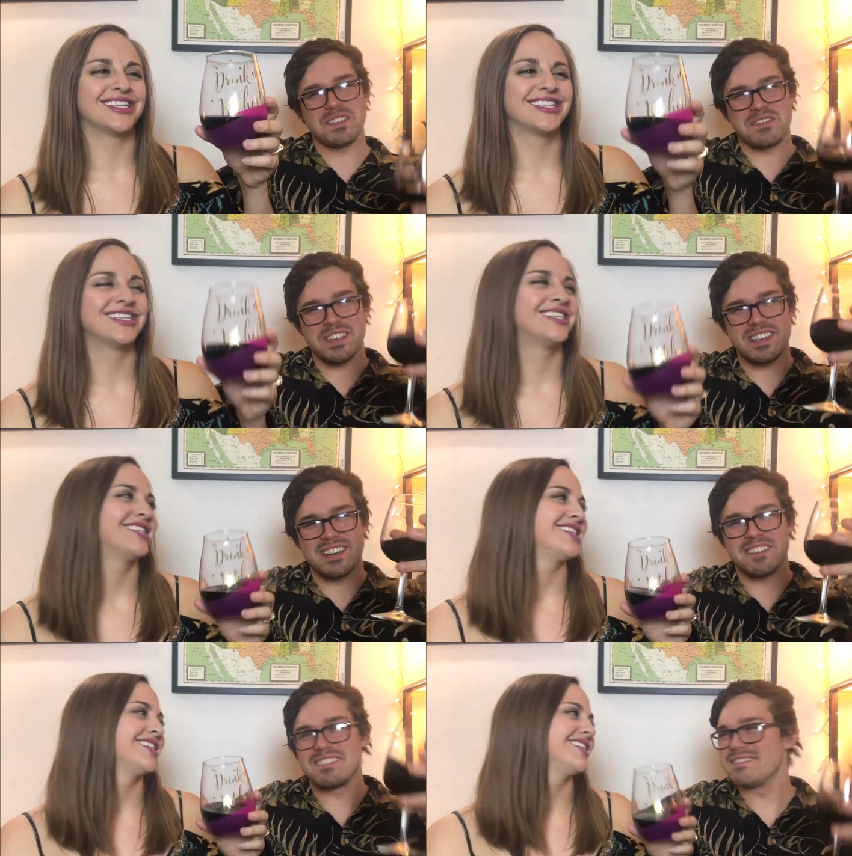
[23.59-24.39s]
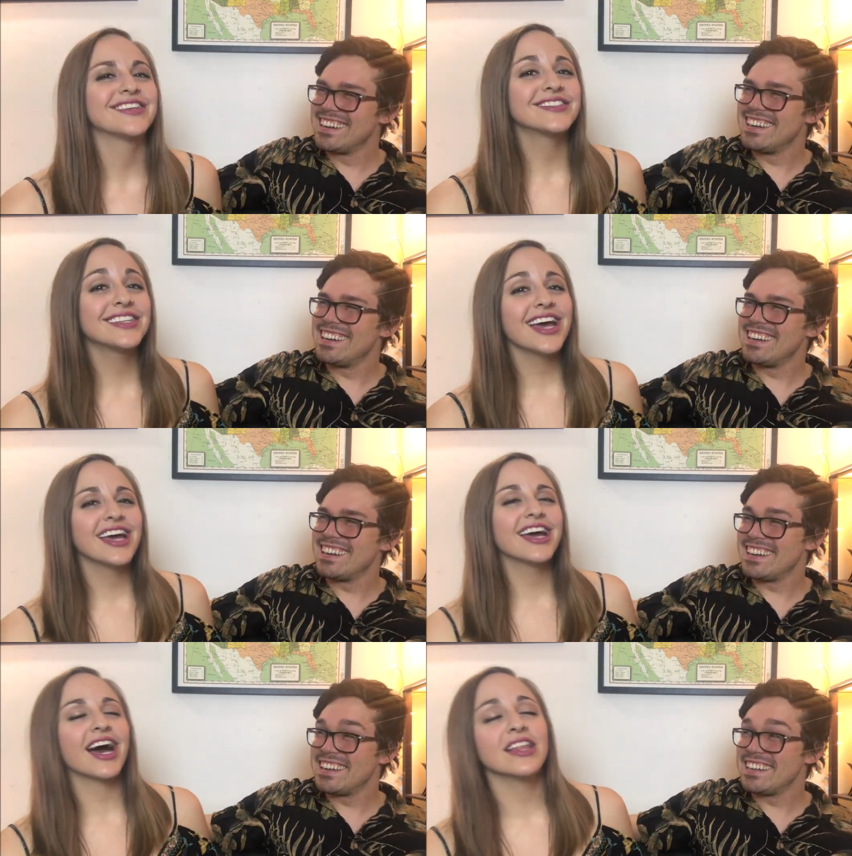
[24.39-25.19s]
Speaker 1: we vino.
Speaker 2: So
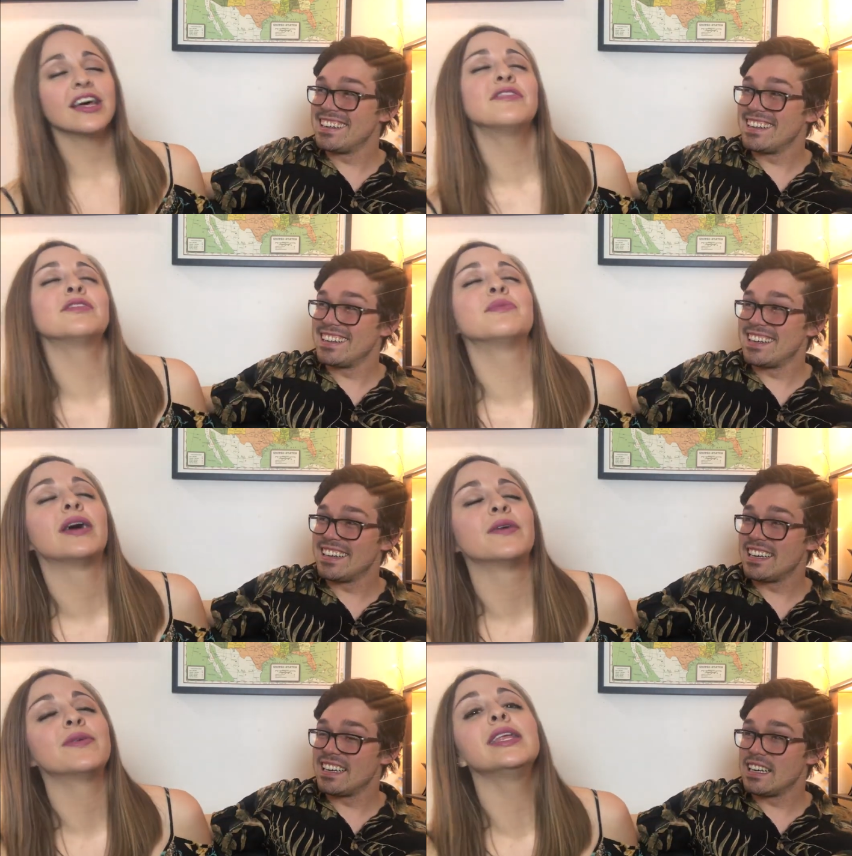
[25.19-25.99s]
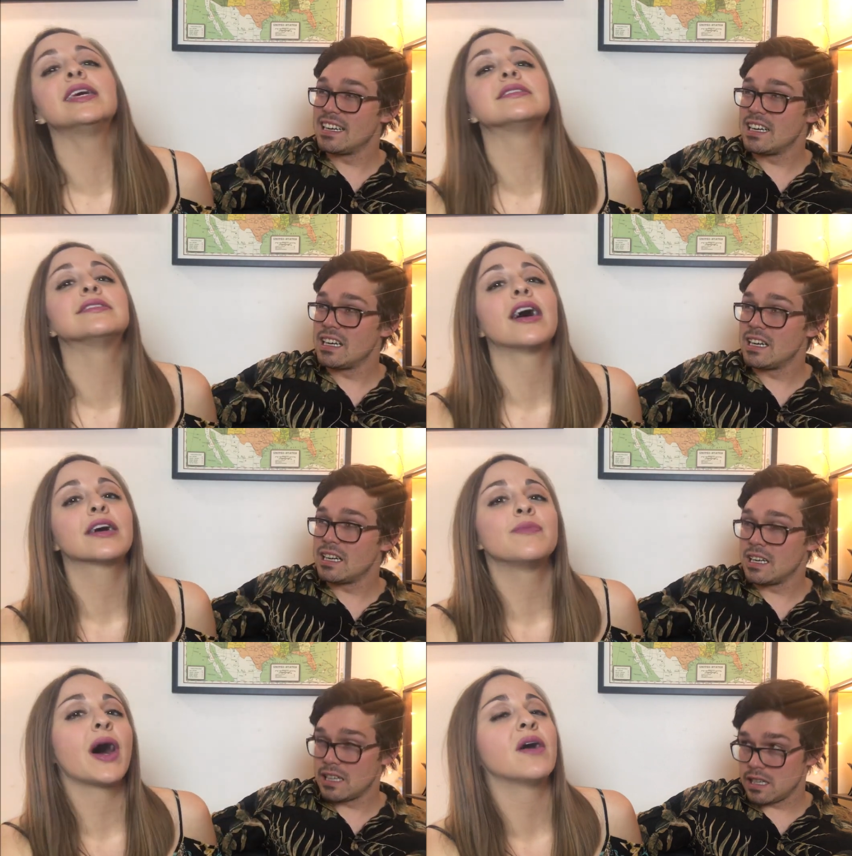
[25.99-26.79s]
tonight, I Love You But, we need to
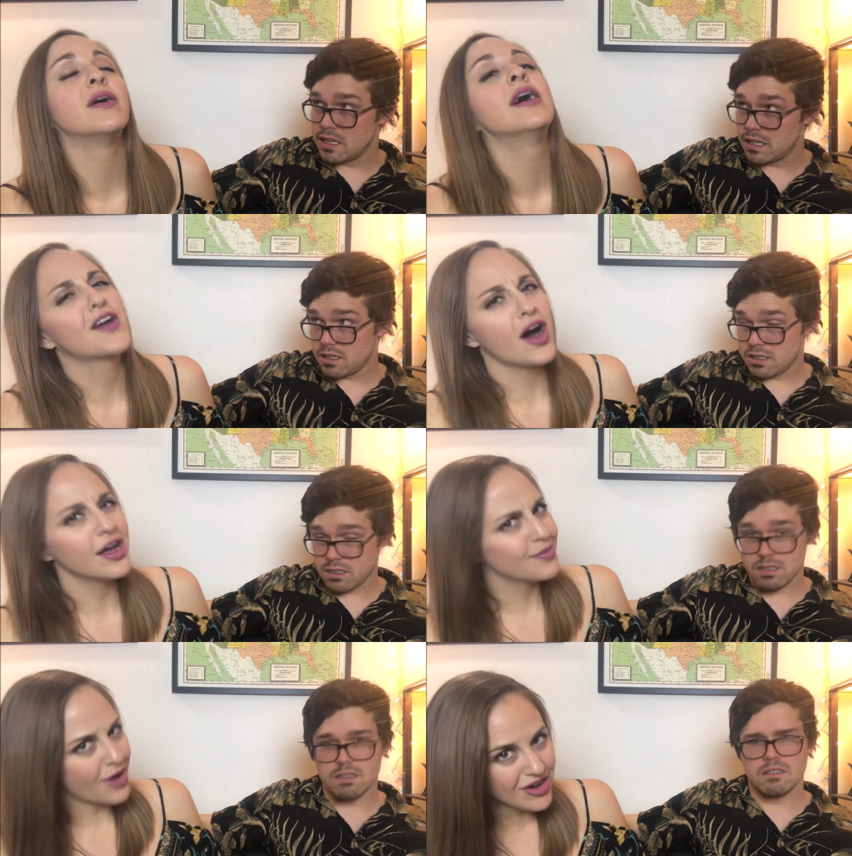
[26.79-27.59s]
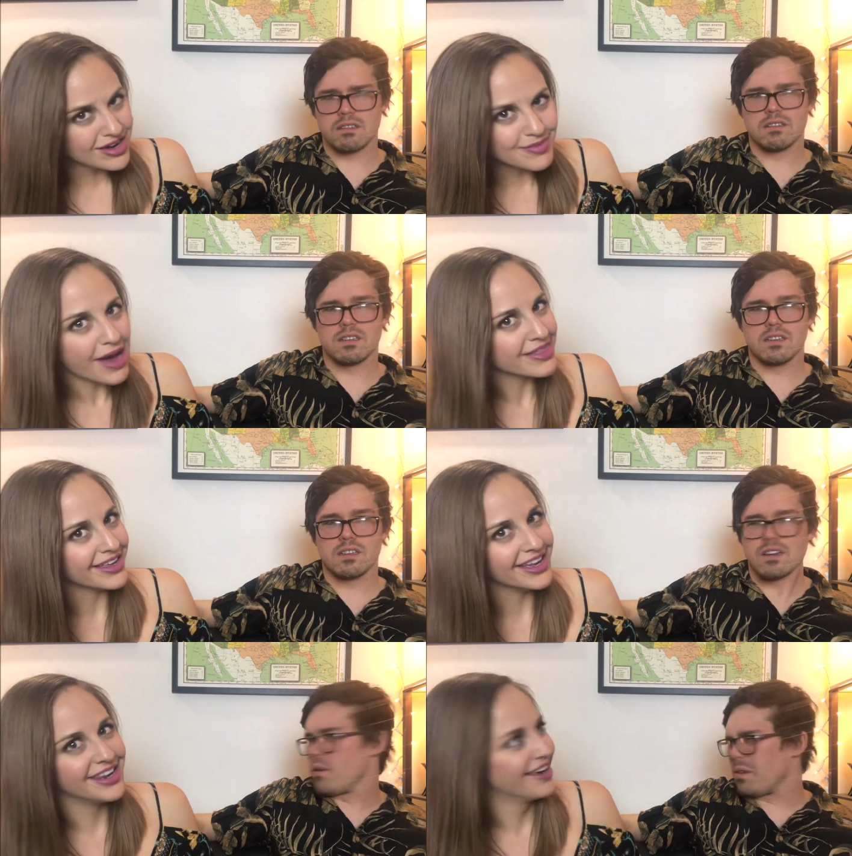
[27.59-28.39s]
talk about the KonMari
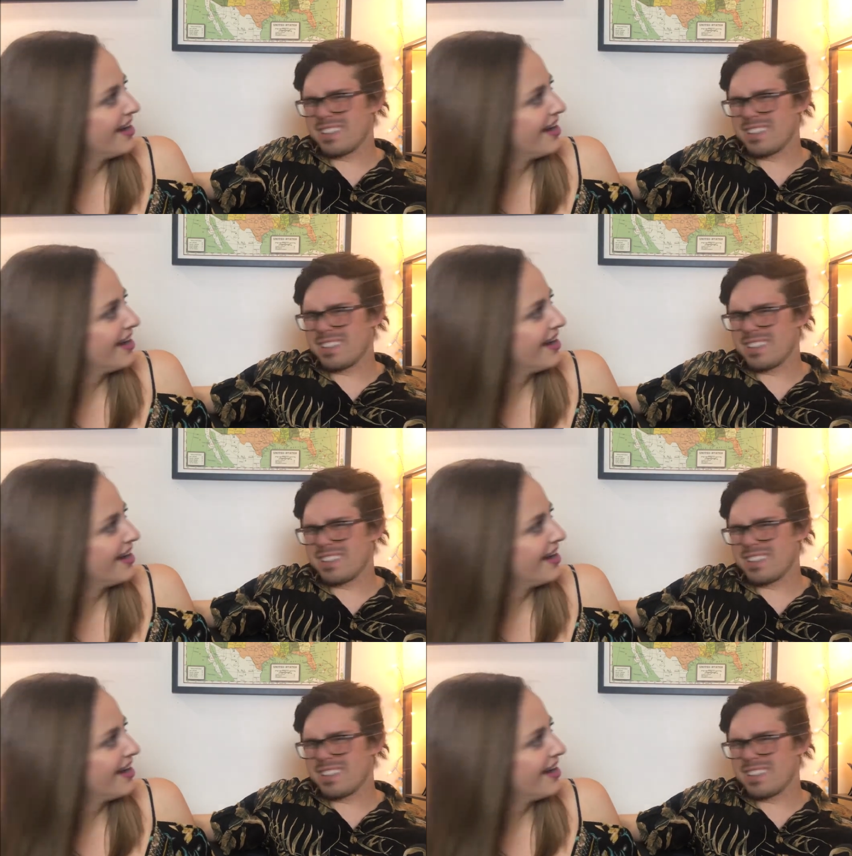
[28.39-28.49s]
method.